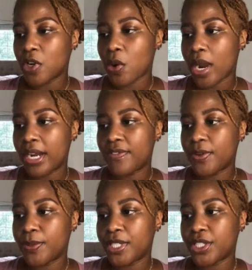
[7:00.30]
required
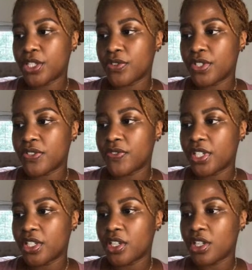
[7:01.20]
from when a service
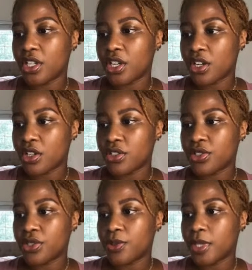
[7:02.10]
failure
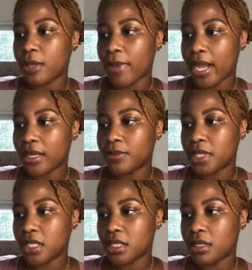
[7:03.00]
occurs to when the backup
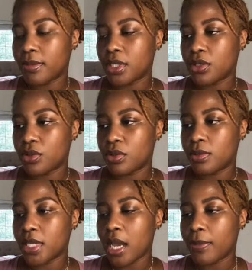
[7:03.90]
system
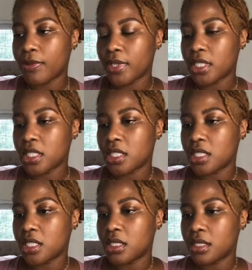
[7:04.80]
assumes
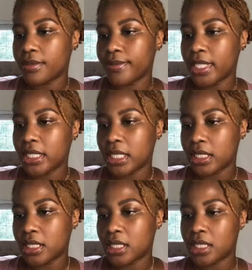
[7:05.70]
operations. Makes sense.
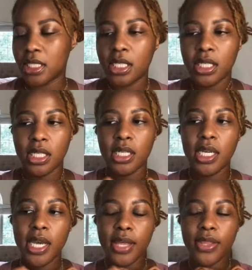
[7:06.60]

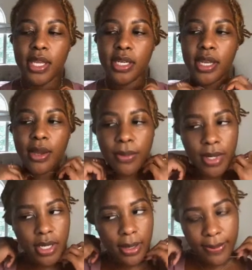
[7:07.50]
And then
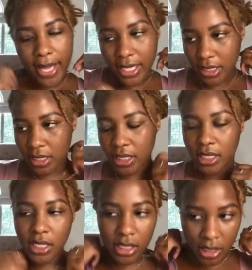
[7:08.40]
network
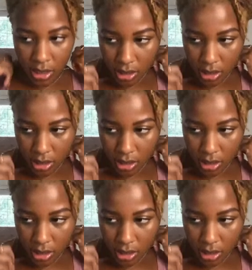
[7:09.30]
capacity.